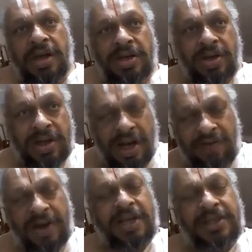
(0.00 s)
So that
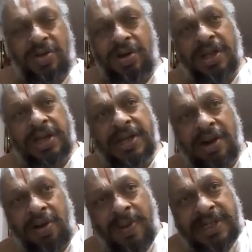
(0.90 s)
way these
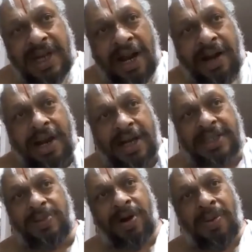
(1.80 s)
have to be
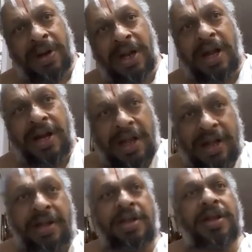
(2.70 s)
standardized properly, and
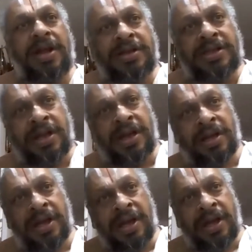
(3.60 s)
then
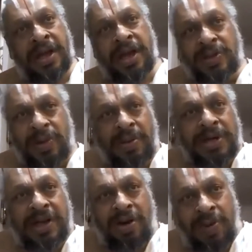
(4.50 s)
the
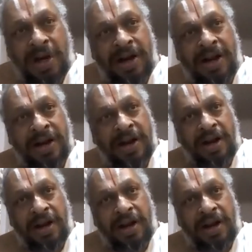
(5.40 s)
experiments have to be conducted.